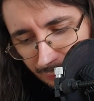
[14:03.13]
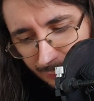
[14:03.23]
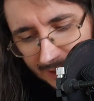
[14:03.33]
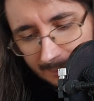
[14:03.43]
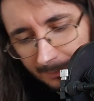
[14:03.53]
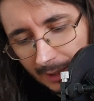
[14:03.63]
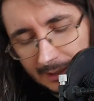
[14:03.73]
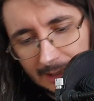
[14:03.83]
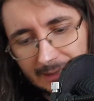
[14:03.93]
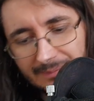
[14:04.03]

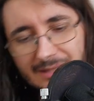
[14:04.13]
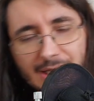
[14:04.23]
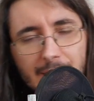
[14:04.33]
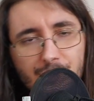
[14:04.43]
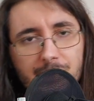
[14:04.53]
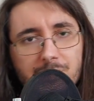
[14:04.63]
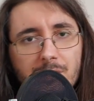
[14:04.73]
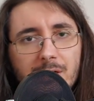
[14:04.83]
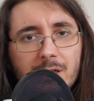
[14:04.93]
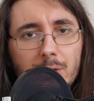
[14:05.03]
recombining
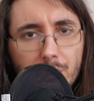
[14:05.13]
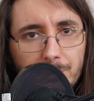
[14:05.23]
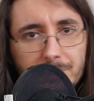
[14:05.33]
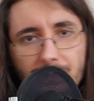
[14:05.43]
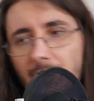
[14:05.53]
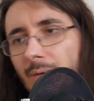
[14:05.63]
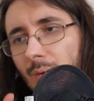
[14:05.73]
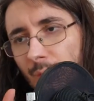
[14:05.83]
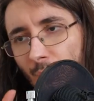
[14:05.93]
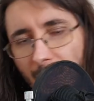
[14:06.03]
intelligently loop
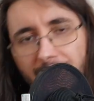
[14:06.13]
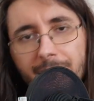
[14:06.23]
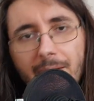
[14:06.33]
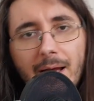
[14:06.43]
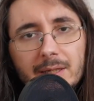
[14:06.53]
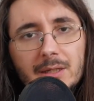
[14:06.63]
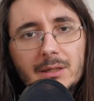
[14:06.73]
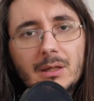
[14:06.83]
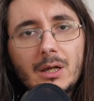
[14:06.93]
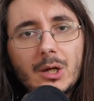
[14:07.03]
with
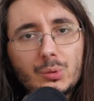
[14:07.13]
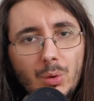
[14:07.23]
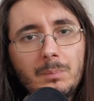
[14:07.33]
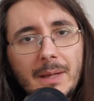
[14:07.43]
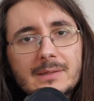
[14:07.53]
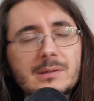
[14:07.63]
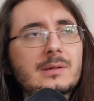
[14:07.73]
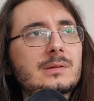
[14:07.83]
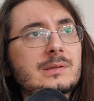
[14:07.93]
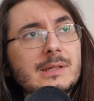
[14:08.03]
a
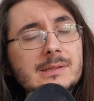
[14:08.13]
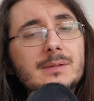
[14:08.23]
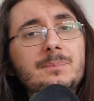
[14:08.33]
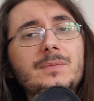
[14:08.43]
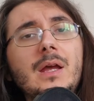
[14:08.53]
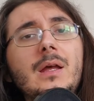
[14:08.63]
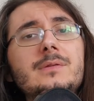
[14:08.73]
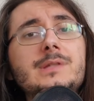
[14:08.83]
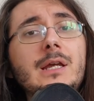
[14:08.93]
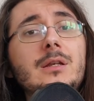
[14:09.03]
rule-based system,
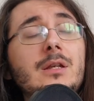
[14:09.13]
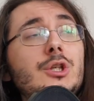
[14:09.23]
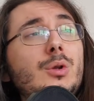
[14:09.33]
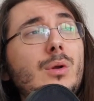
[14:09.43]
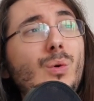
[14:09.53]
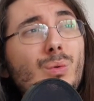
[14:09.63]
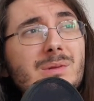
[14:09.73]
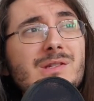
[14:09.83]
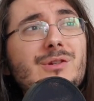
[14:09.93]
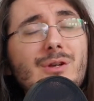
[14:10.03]
then you'll
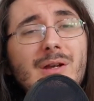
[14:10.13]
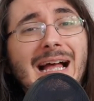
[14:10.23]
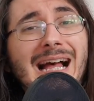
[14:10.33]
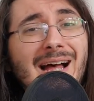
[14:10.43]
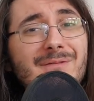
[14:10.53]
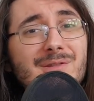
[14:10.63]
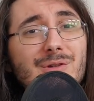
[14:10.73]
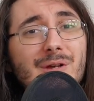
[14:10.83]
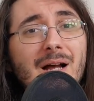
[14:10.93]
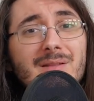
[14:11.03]
also have
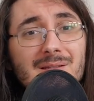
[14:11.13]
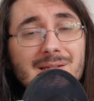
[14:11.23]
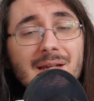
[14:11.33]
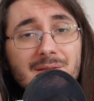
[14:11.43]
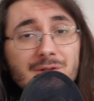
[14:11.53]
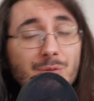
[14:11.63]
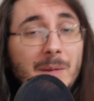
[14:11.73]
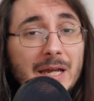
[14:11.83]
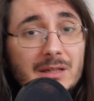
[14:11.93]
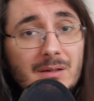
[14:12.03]
to understand the
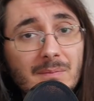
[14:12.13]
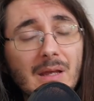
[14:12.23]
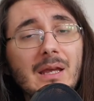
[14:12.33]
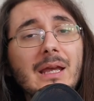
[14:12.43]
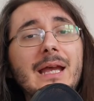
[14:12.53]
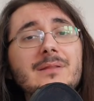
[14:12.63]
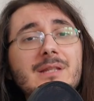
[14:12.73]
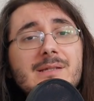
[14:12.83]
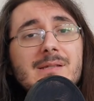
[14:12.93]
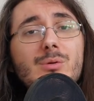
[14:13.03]
domain. And
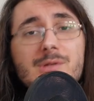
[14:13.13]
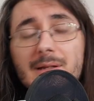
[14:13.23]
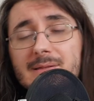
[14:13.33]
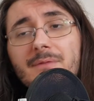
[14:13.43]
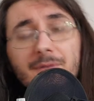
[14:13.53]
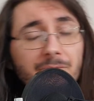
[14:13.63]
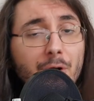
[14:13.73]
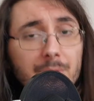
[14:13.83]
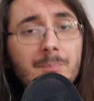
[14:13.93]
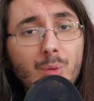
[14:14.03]
this is also like something
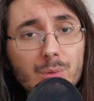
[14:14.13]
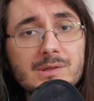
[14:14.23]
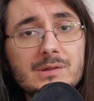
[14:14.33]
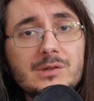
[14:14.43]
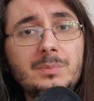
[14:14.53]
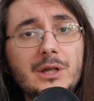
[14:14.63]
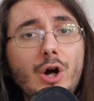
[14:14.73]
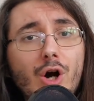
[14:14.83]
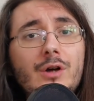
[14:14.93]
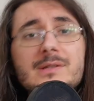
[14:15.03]
very important
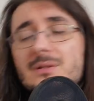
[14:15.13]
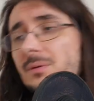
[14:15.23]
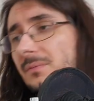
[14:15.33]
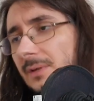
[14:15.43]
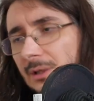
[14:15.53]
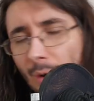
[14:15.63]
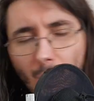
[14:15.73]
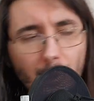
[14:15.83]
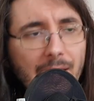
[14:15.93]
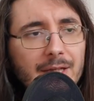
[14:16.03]
because in
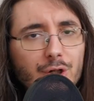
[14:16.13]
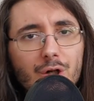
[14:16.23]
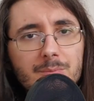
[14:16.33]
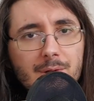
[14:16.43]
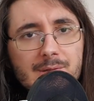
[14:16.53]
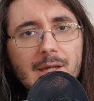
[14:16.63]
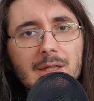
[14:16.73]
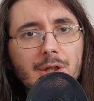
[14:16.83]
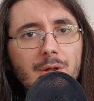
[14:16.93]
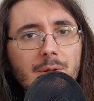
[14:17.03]
all AI music,
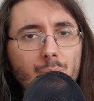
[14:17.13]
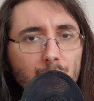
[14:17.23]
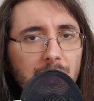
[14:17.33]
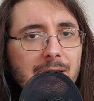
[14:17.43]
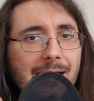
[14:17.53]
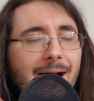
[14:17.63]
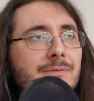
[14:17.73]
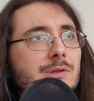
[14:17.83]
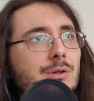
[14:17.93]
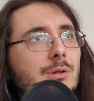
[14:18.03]
you really
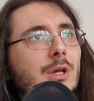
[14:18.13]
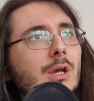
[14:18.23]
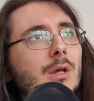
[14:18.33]
have to